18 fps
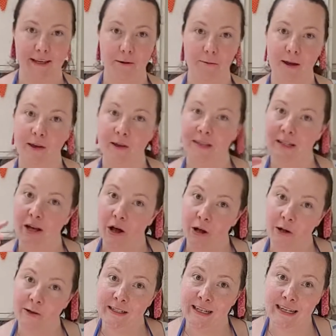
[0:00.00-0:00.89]
So we're going to
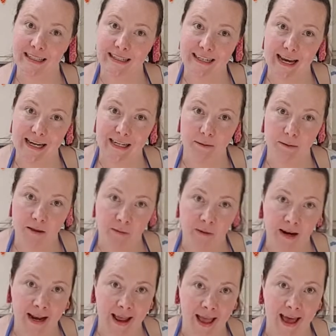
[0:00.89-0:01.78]
hold it steady with
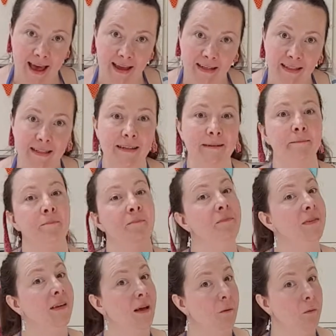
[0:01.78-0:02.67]
one hand,
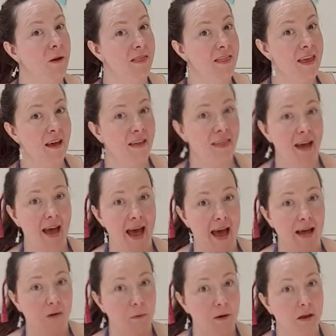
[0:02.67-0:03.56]
and with the other
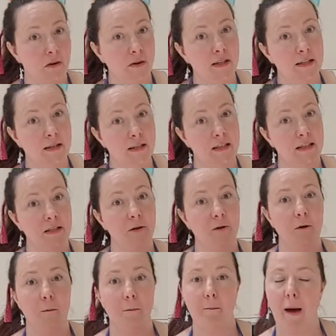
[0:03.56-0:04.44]
hand we're going to
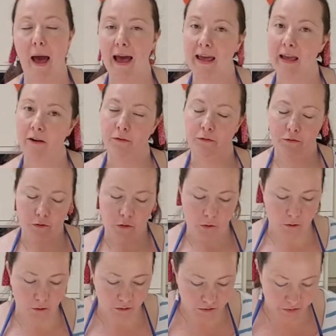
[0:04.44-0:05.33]
saw back and
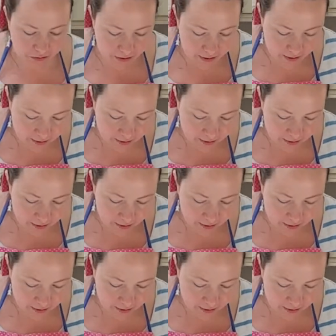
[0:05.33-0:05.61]
forth